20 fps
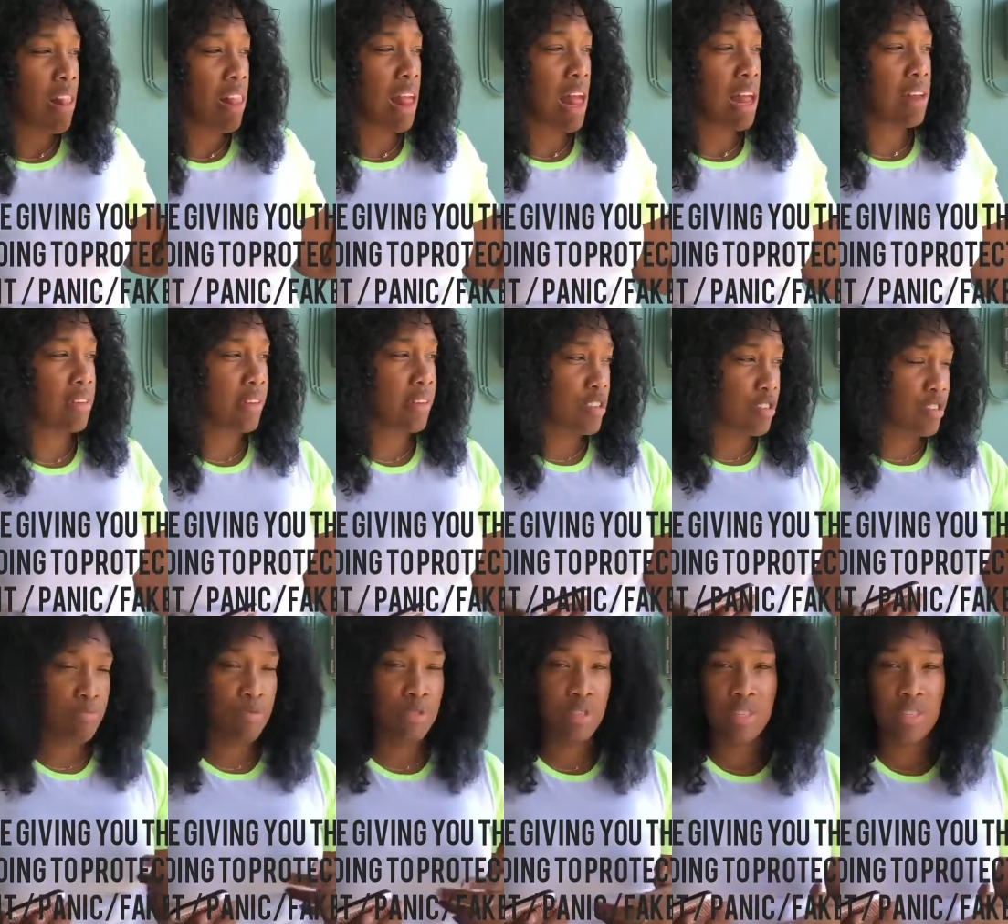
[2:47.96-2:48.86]
and
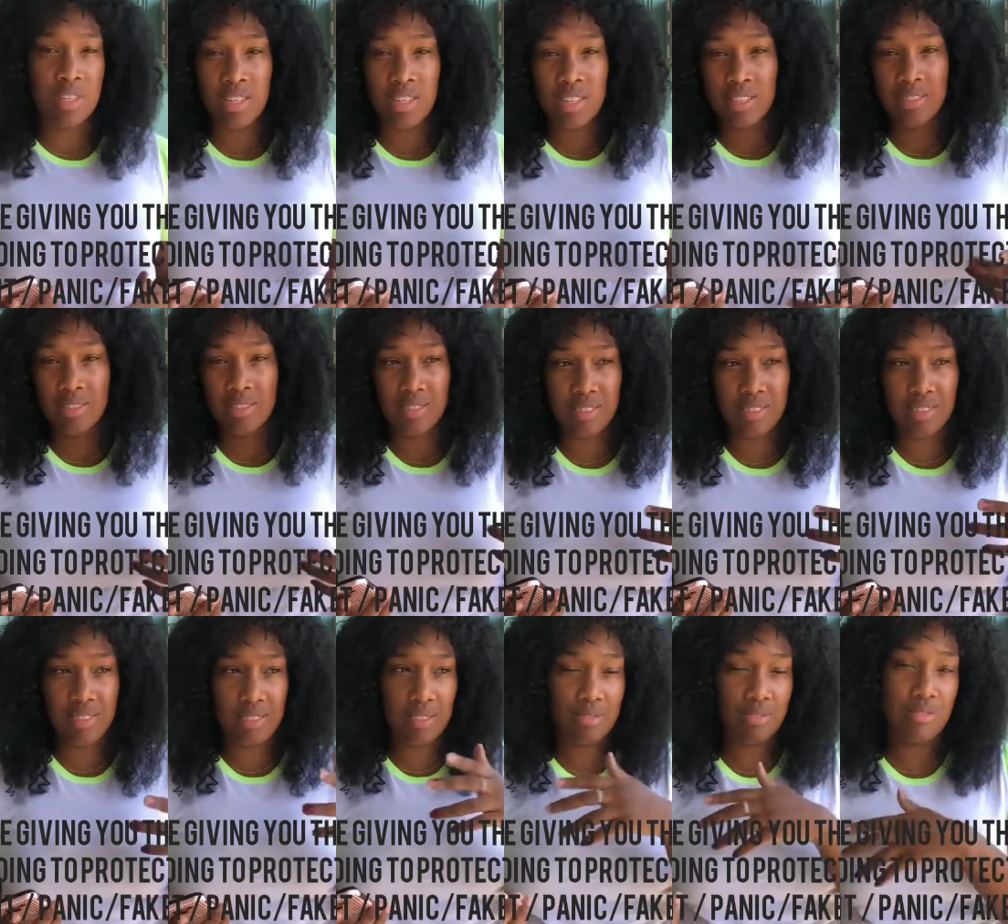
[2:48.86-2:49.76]
distributed
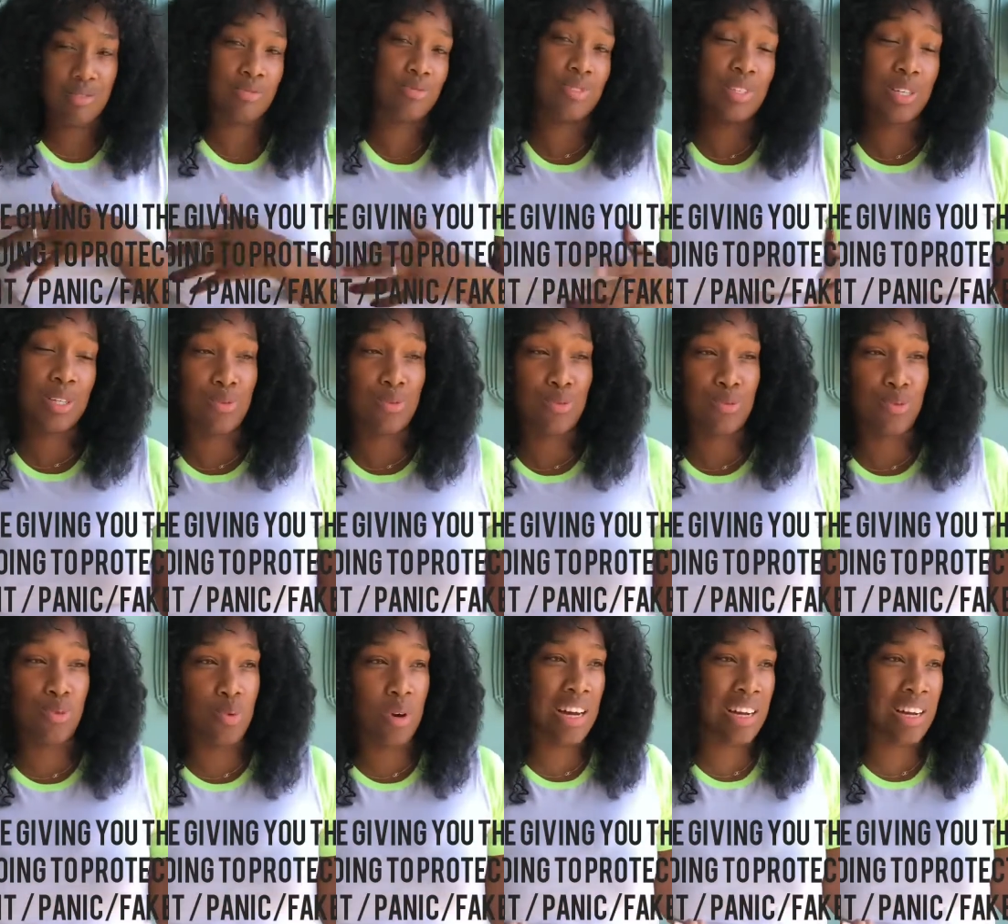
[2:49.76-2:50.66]
it in
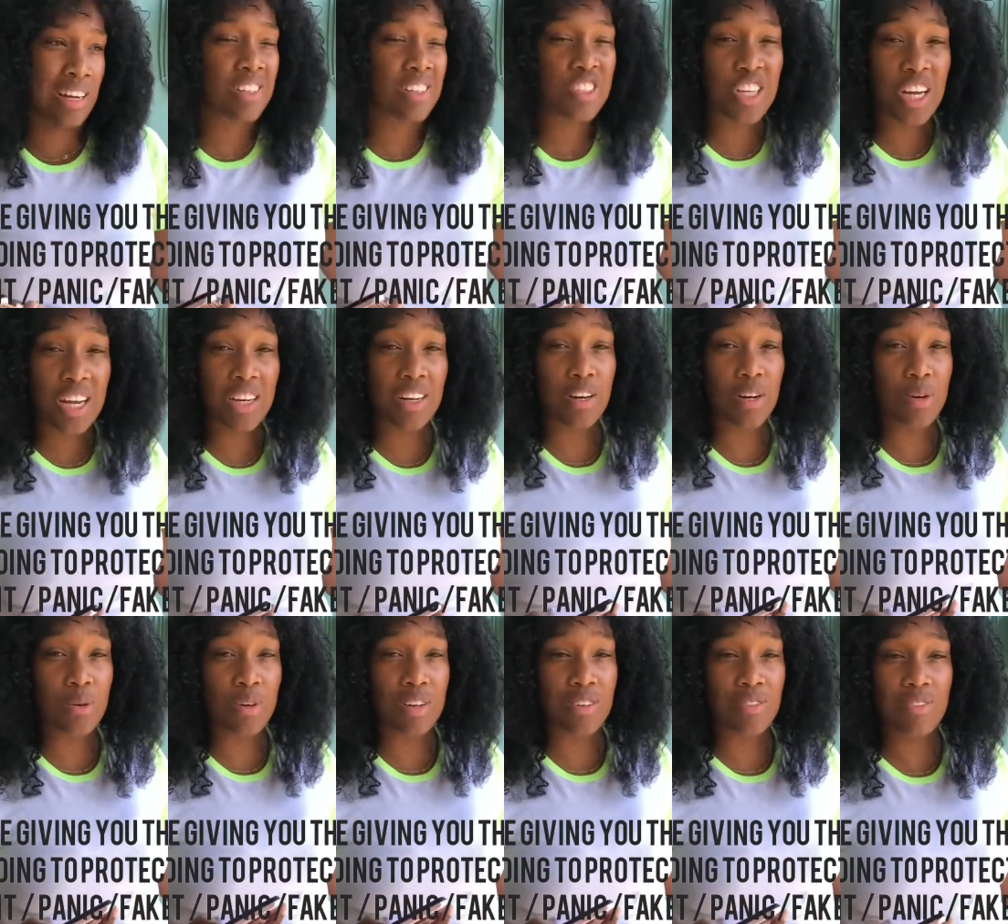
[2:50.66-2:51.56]
Wuhan, China,
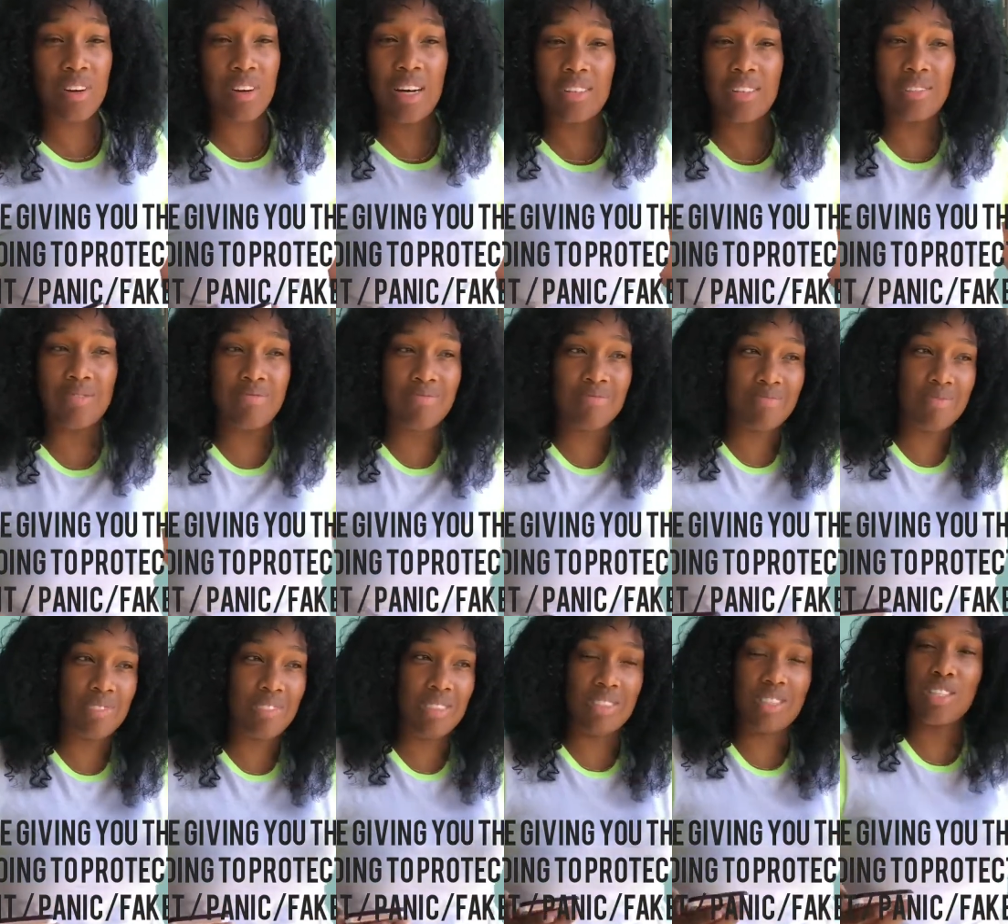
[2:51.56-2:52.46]
wherever, and
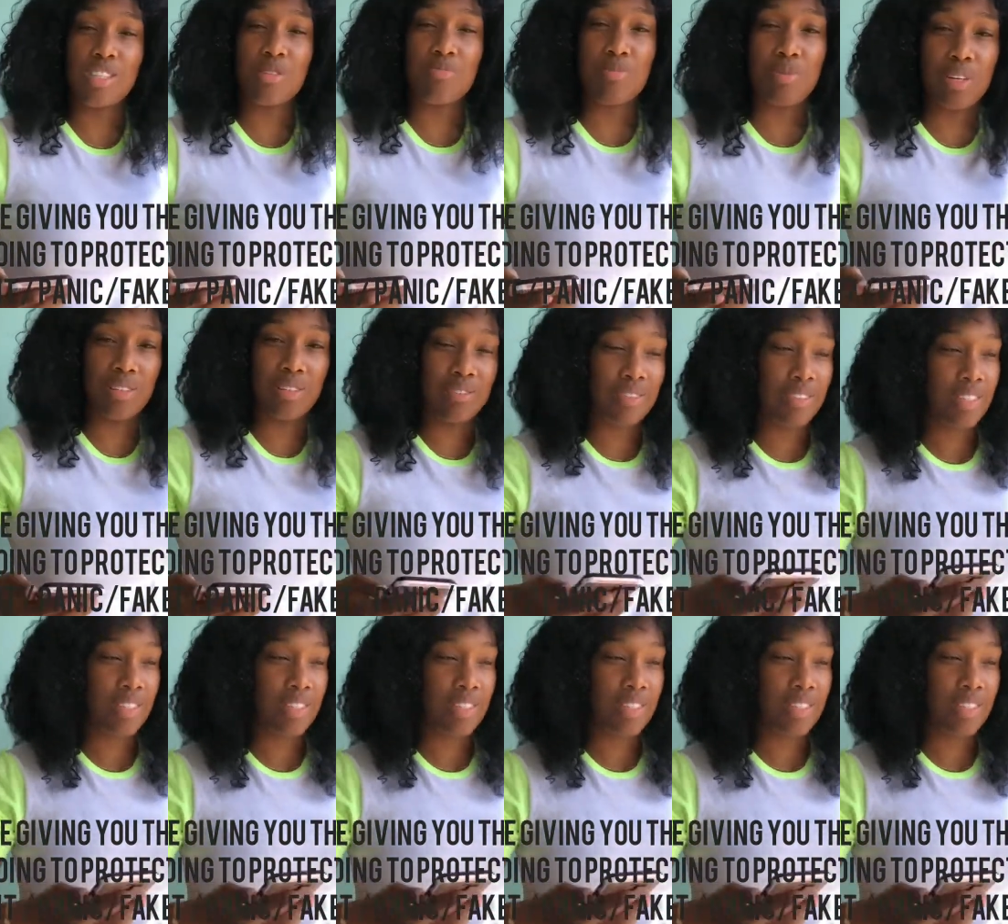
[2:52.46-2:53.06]
just spread.